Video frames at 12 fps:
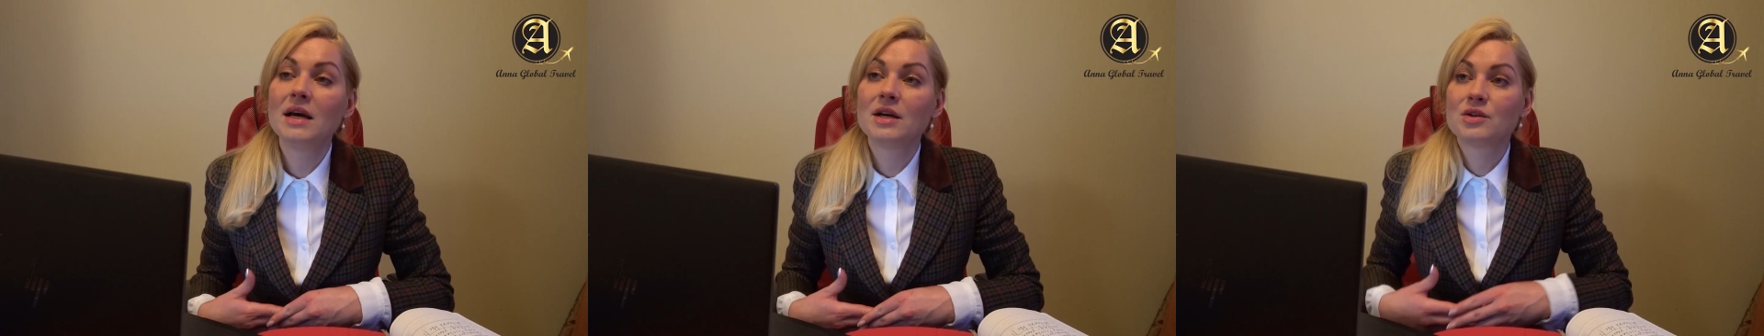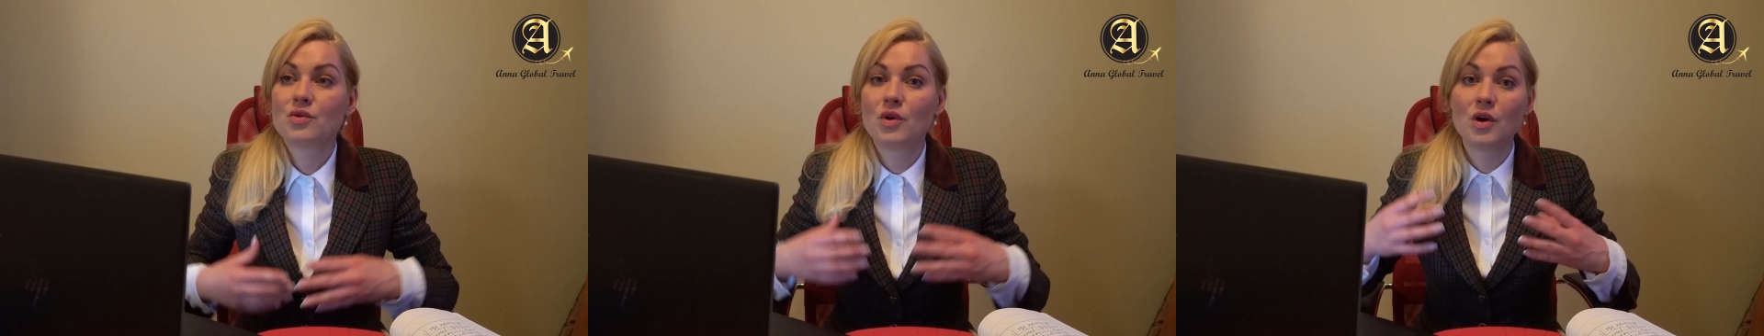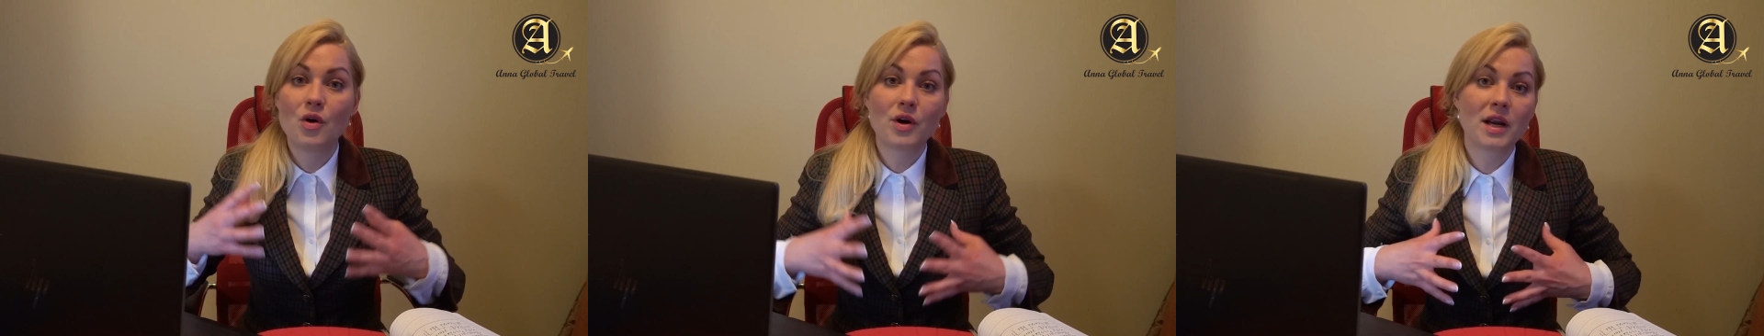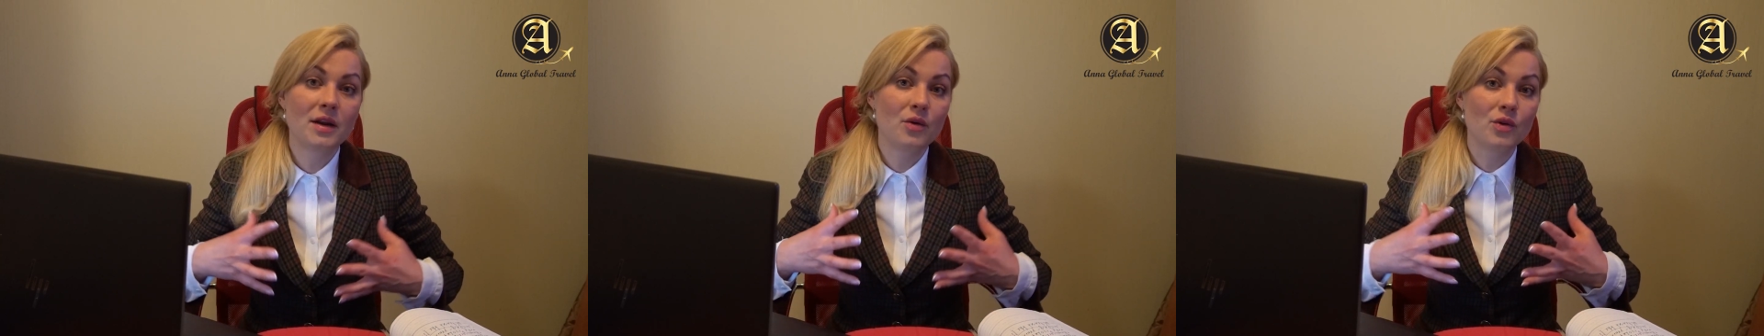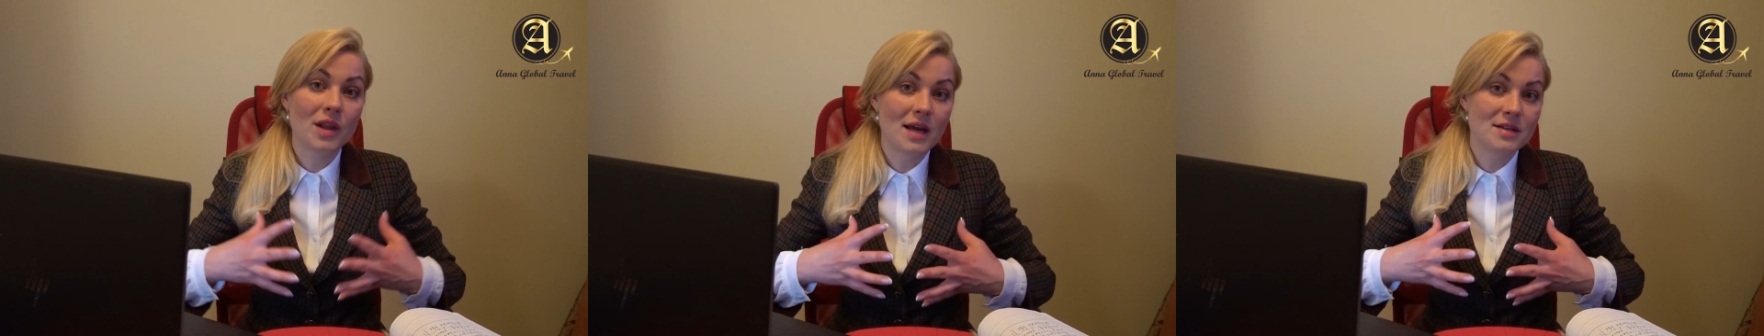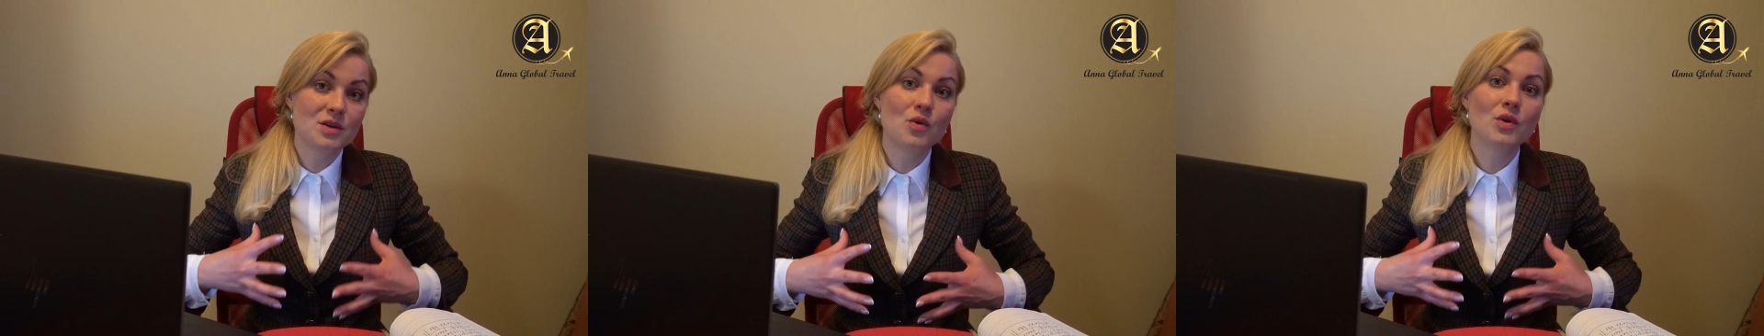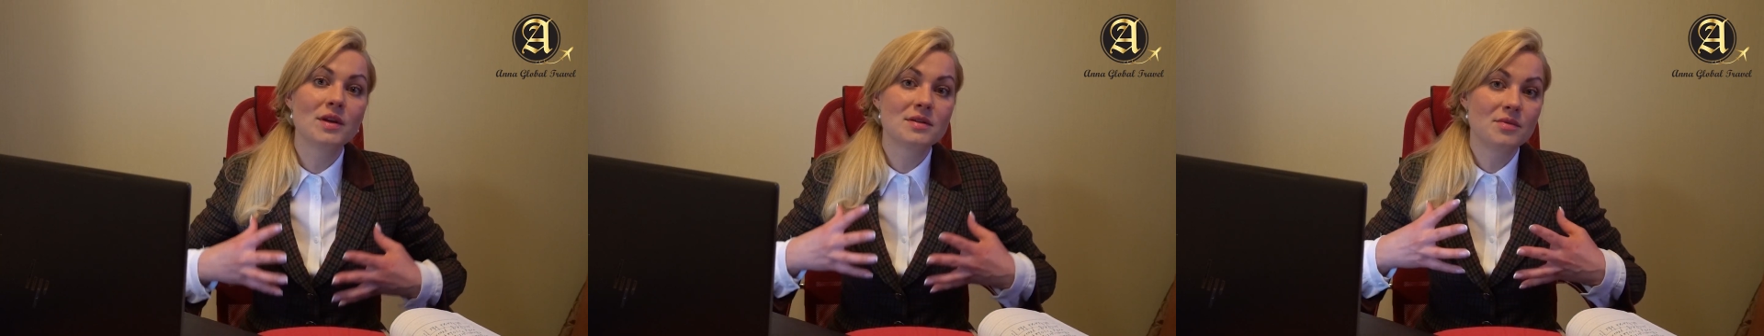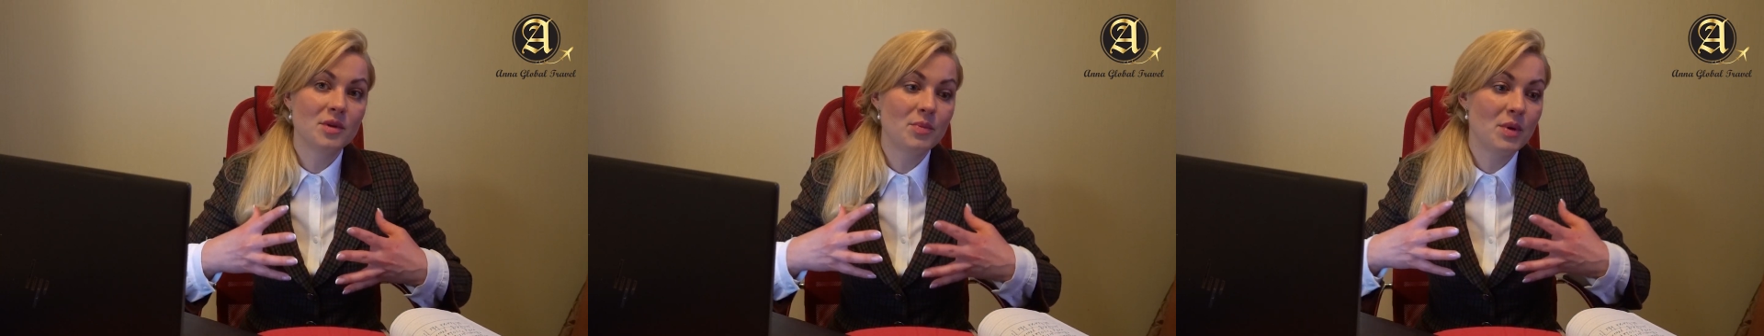to learn in online school
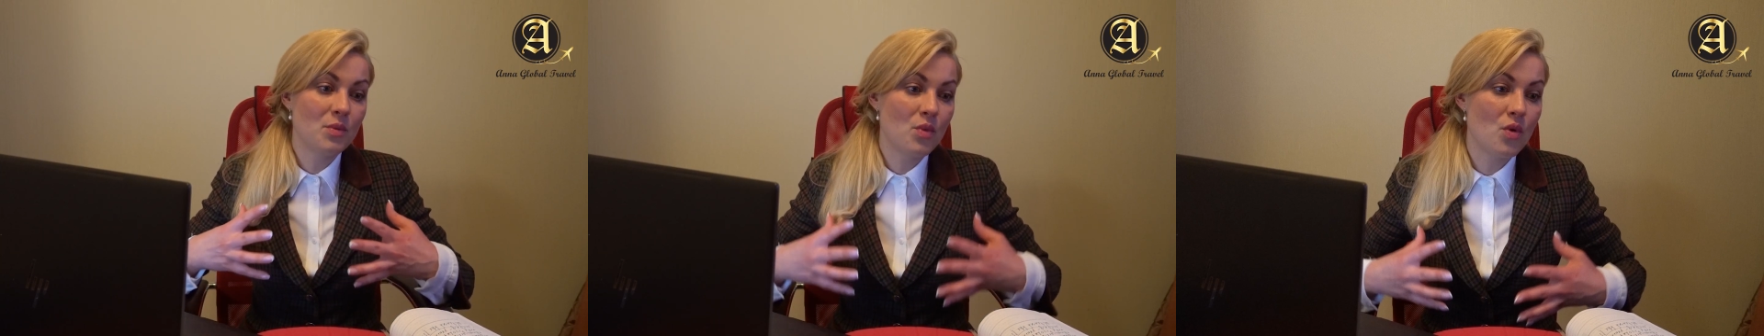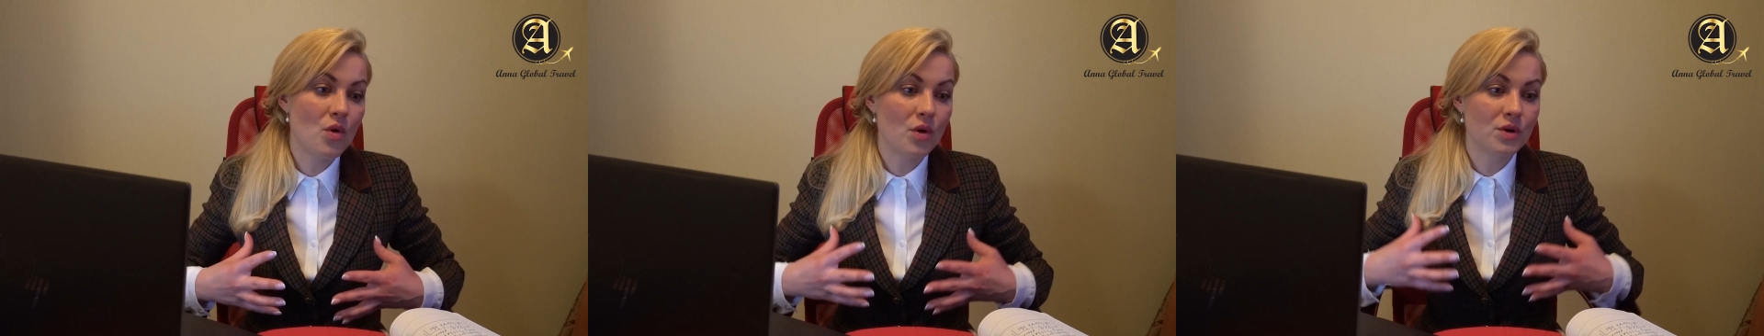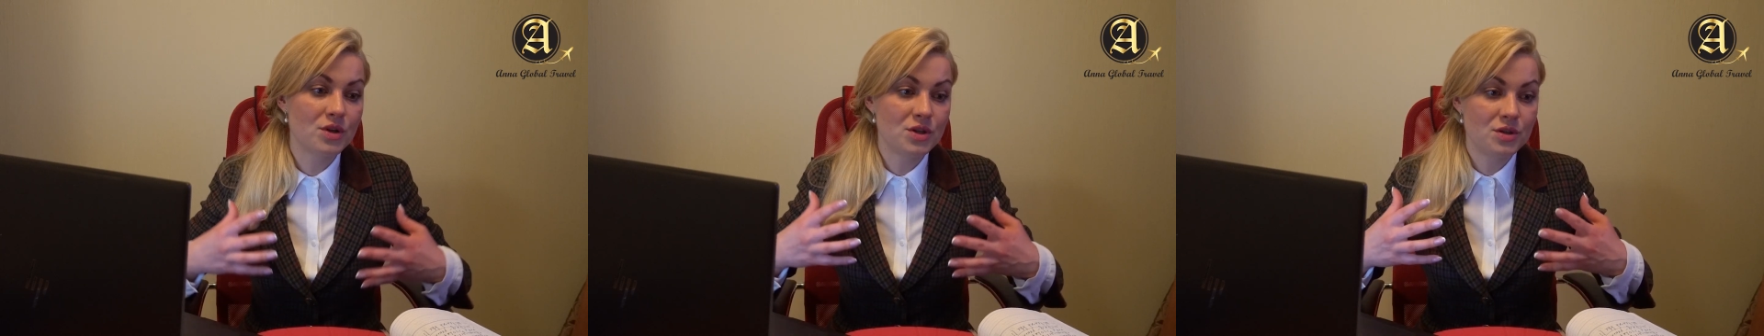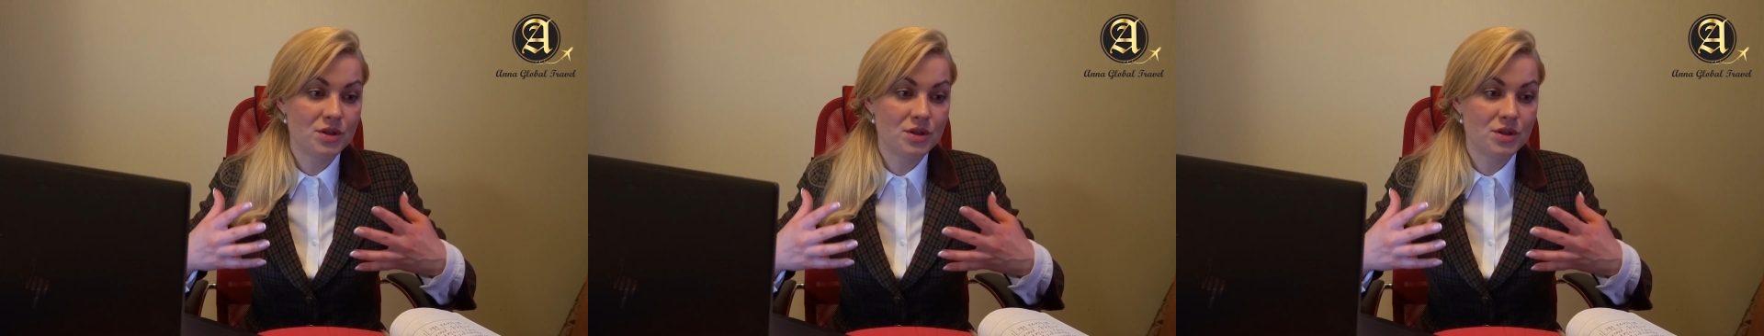it will be more